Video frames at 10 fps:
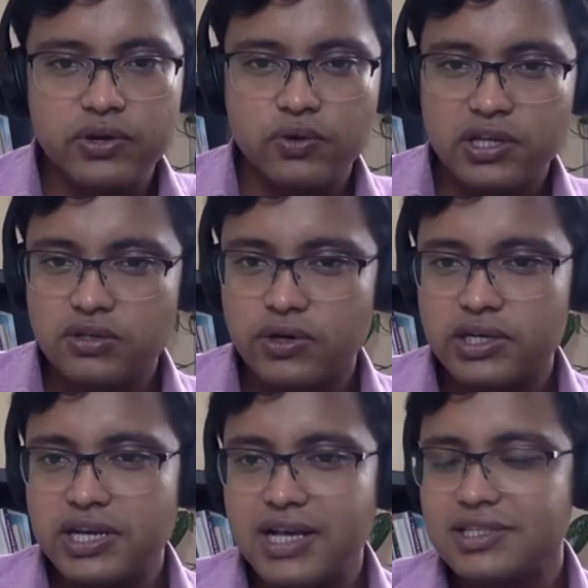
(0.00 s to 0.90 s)
Okay, so
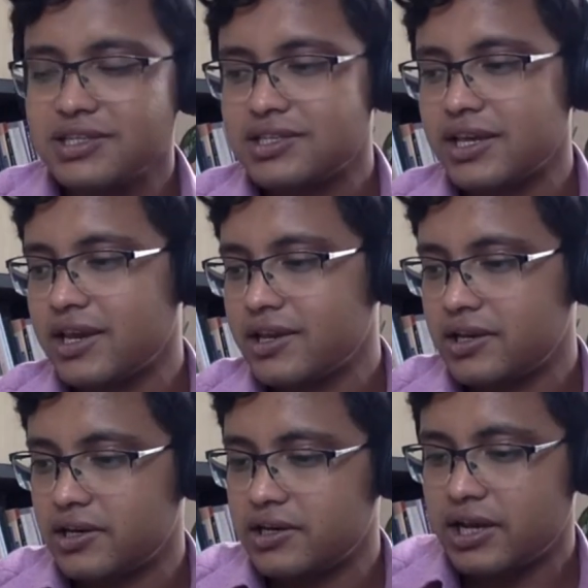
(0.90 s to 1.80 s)
it
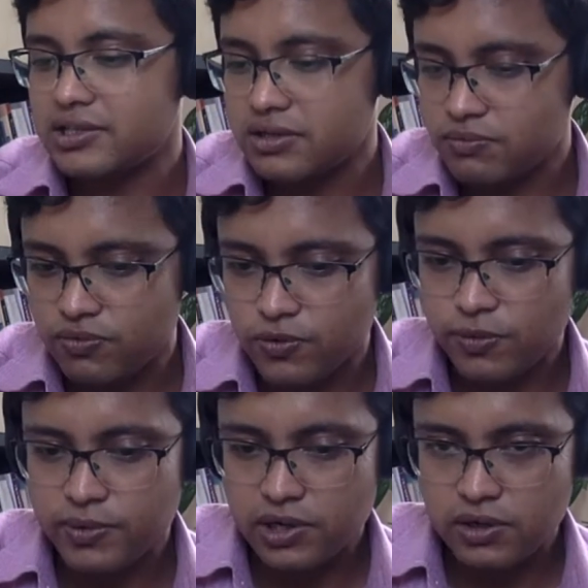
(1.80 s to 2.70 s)
doesn't
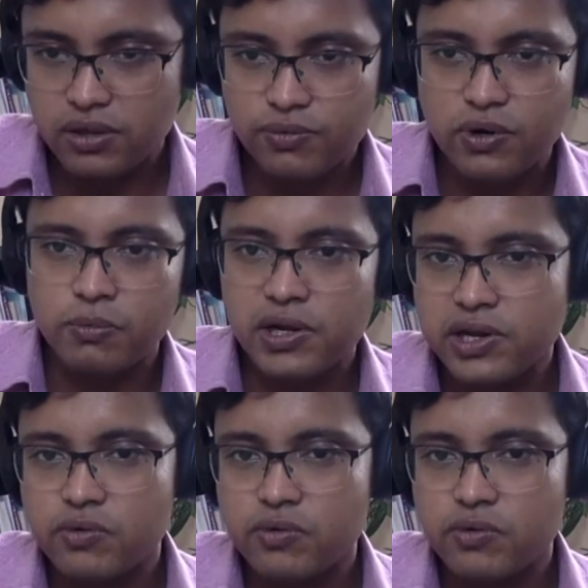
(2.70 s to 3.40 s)
fulfill all the formal